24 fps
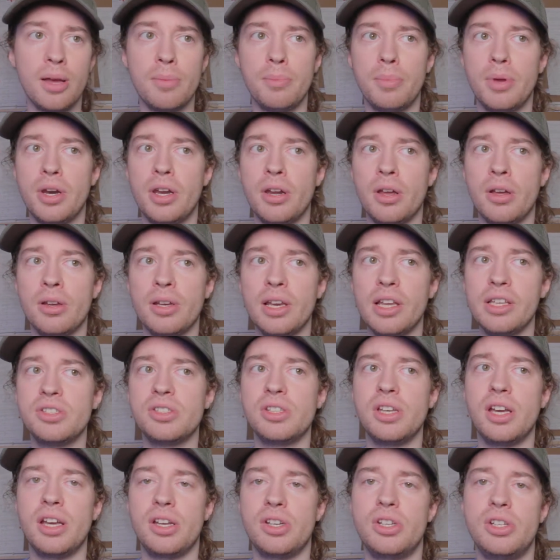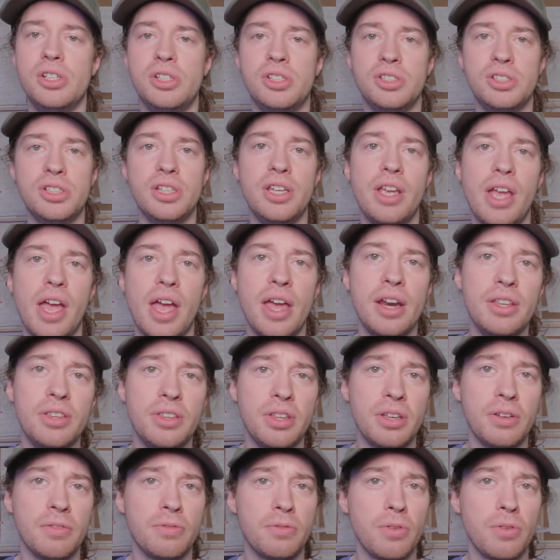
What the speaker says: But unless they actually see anything